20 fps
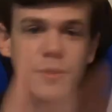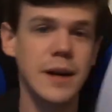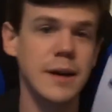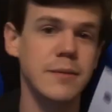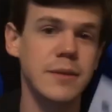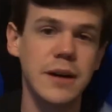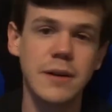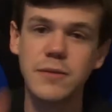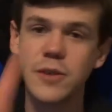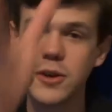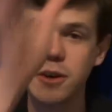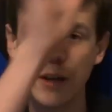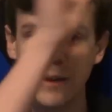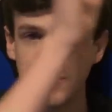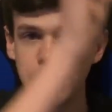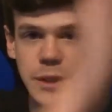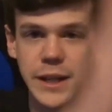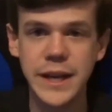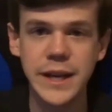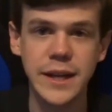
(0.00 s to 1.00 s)
I've, I've already
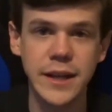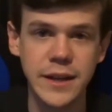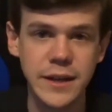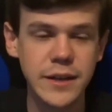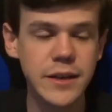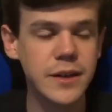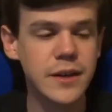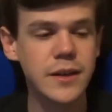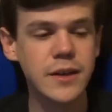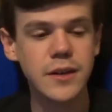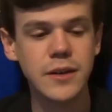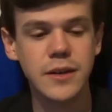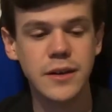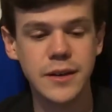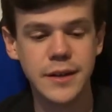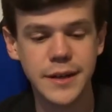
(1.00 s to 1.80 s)
played it.